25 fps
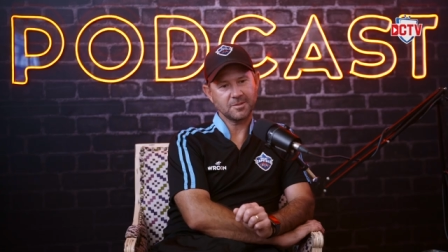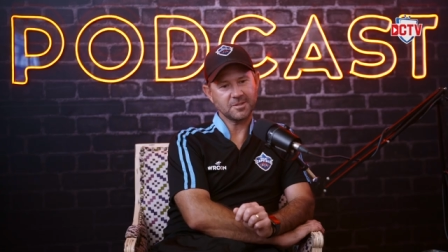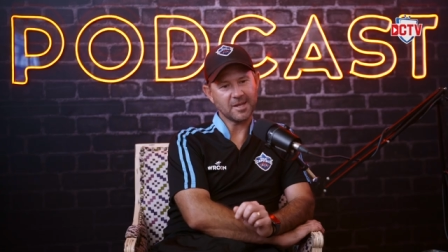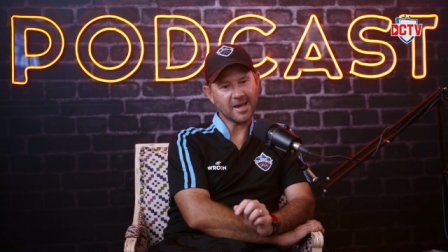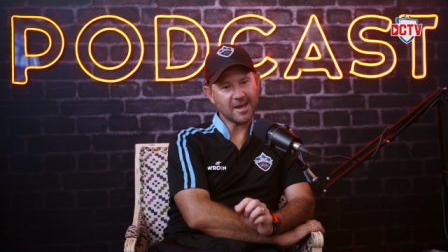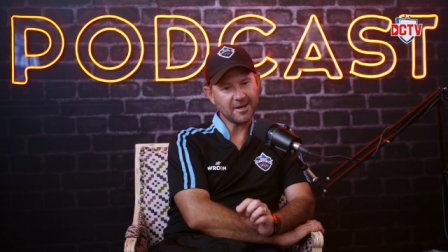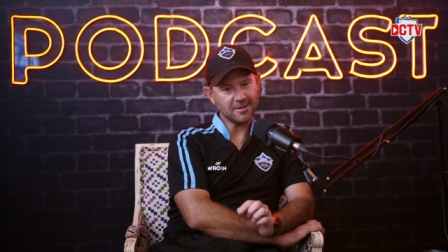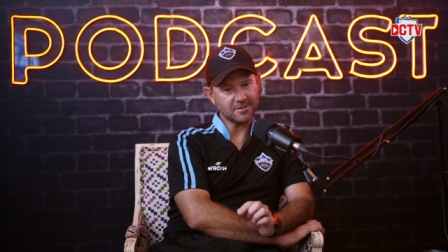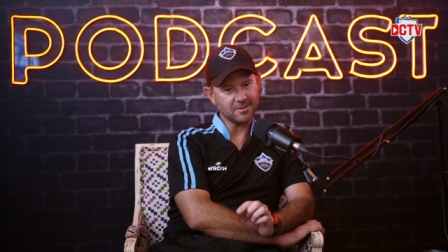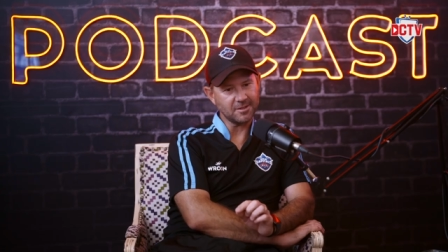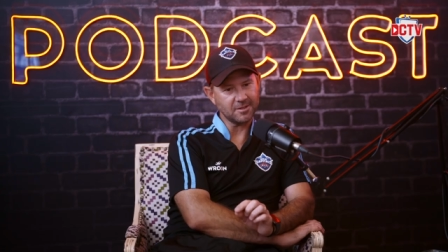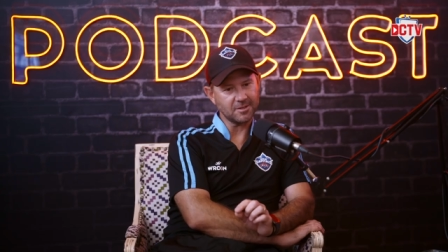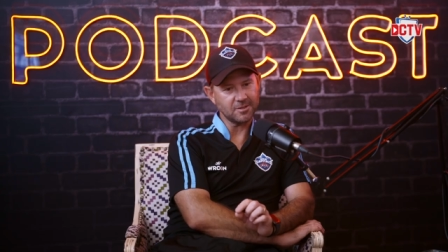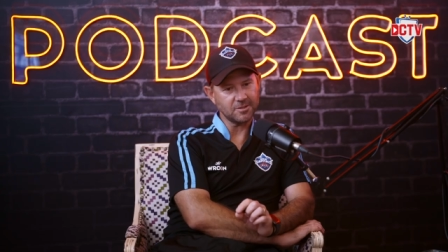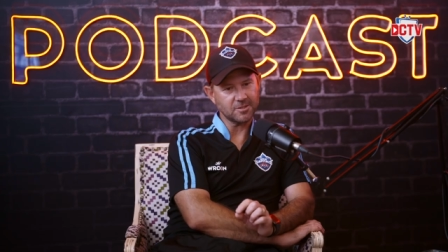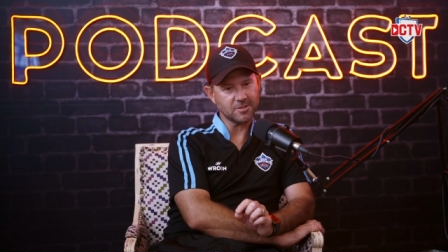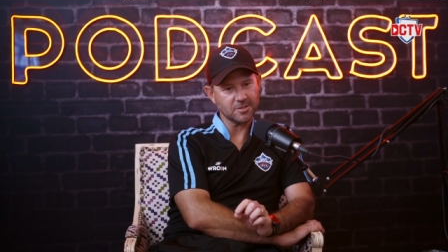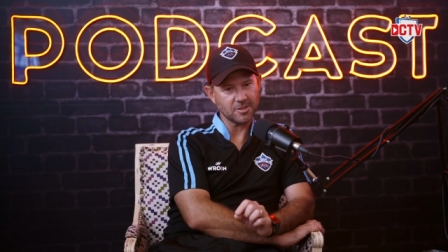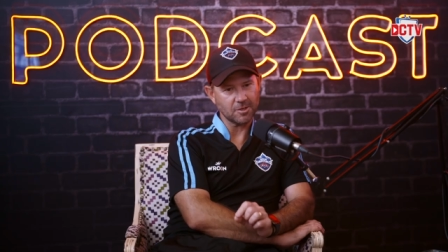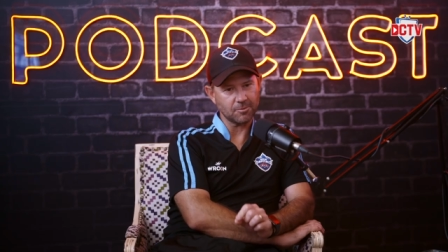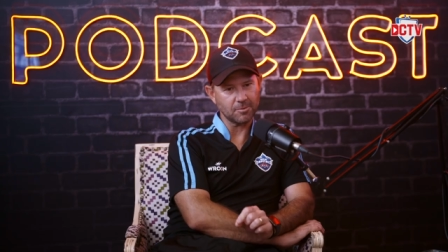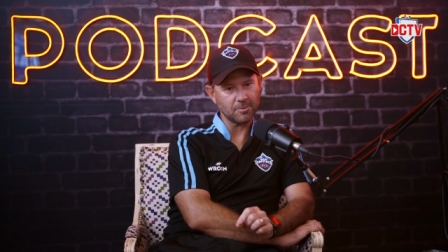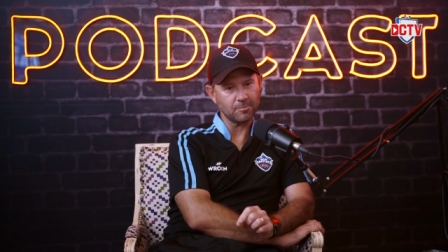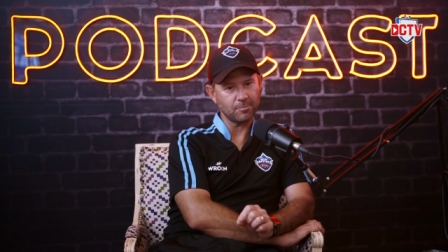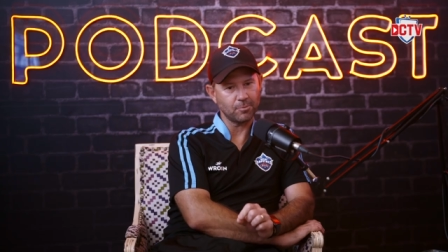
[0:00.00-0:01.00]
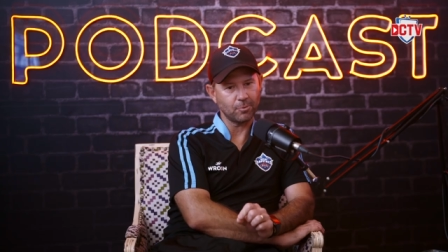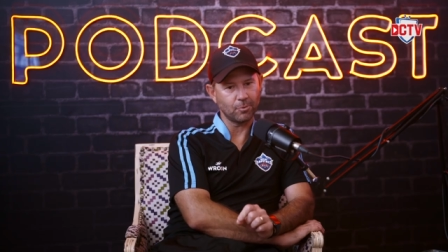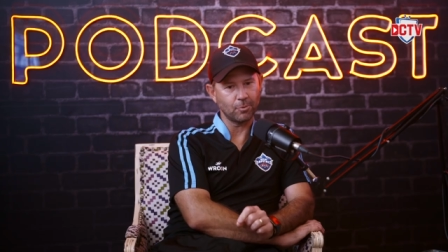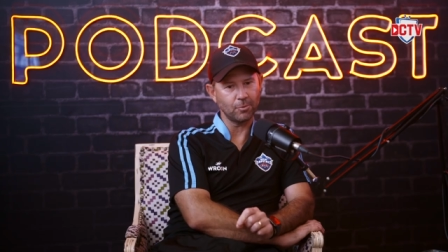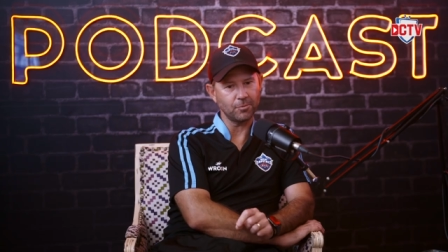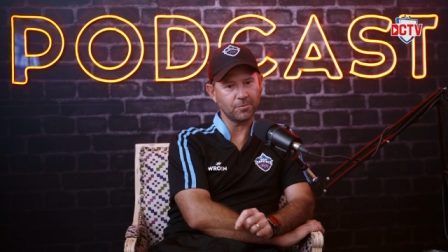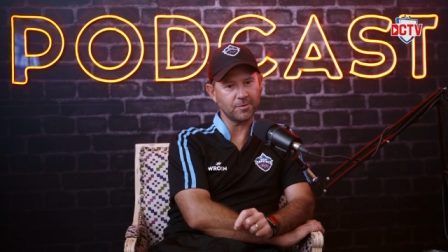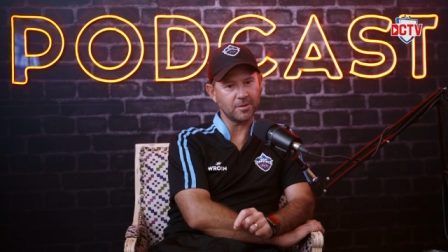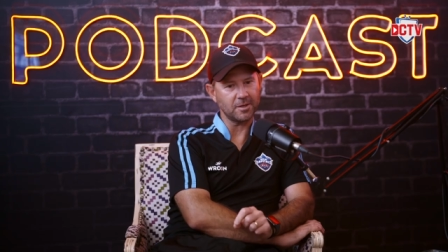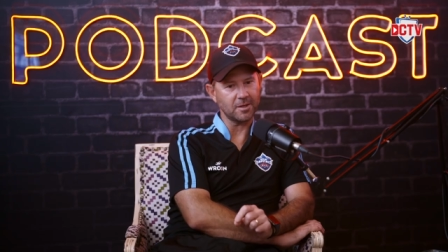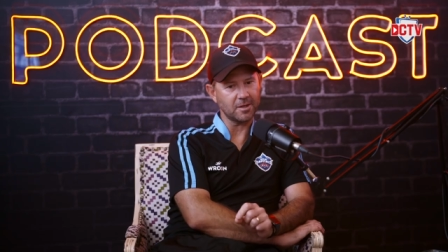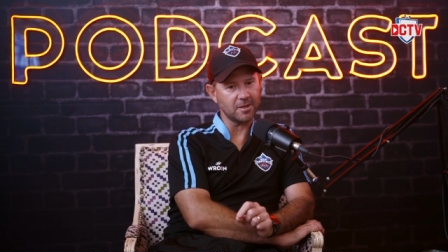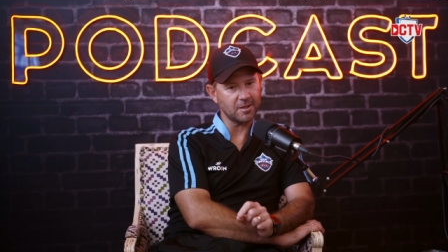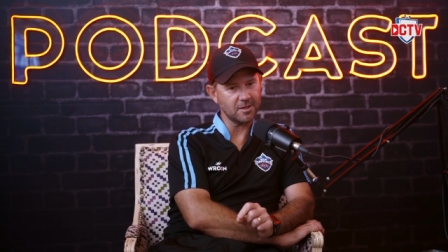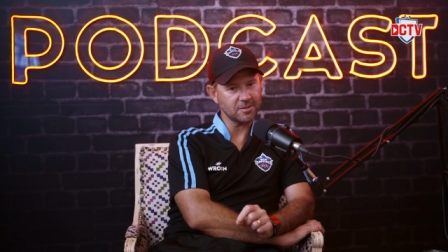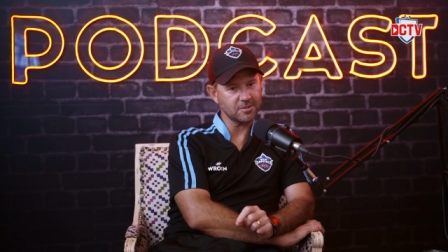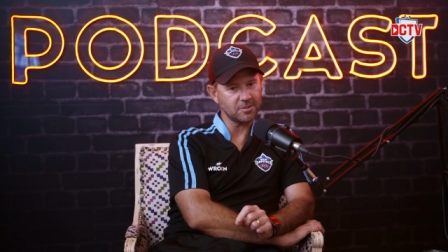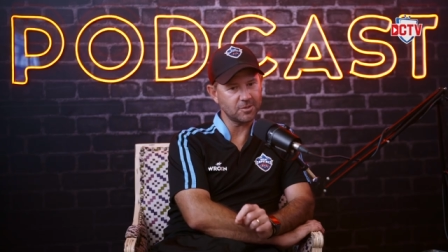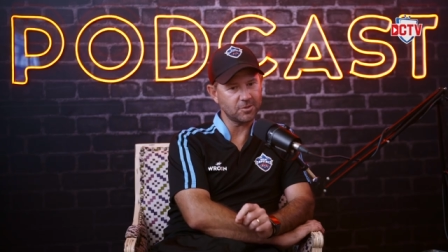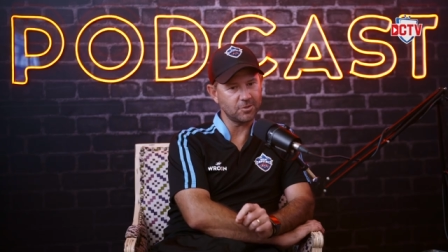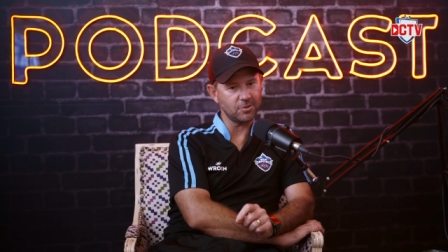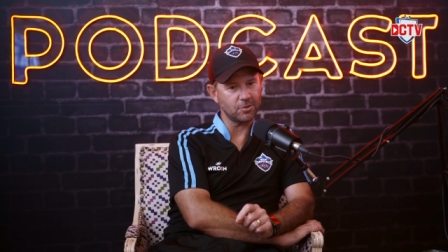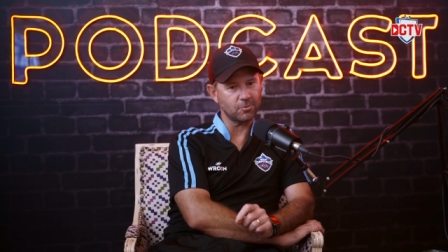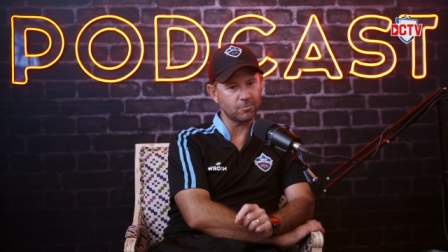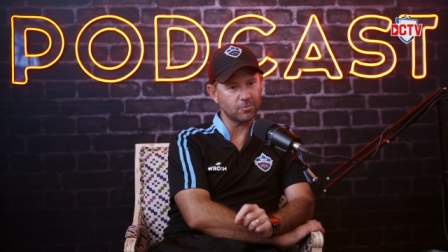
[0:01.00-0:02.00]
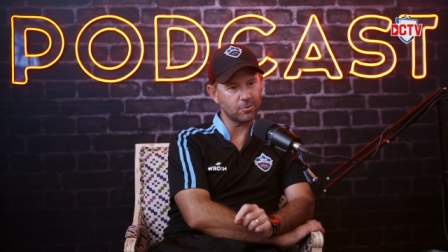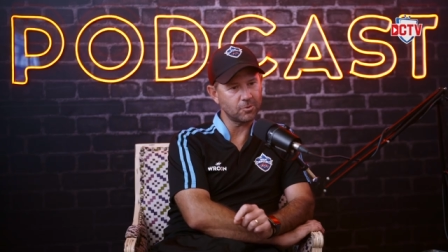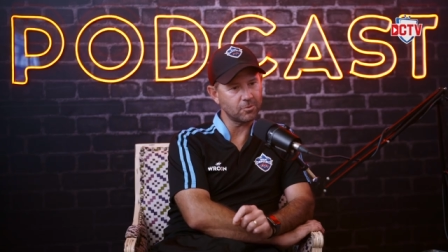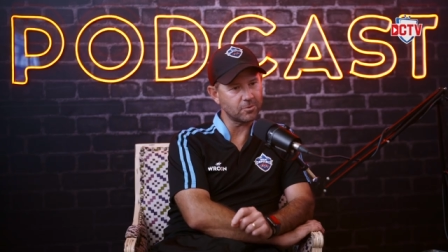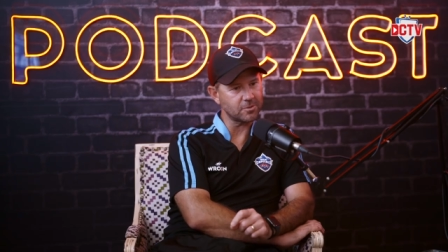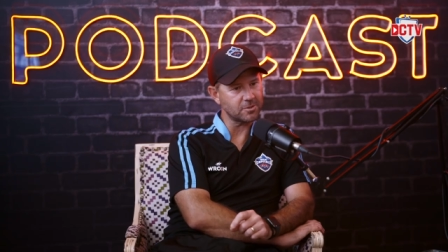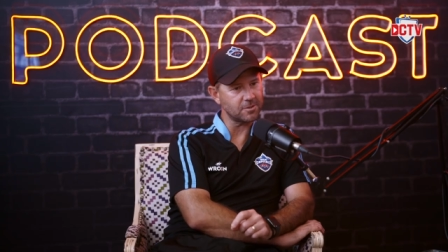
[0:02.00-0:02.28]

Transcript: tactic is so important that you can execute it well.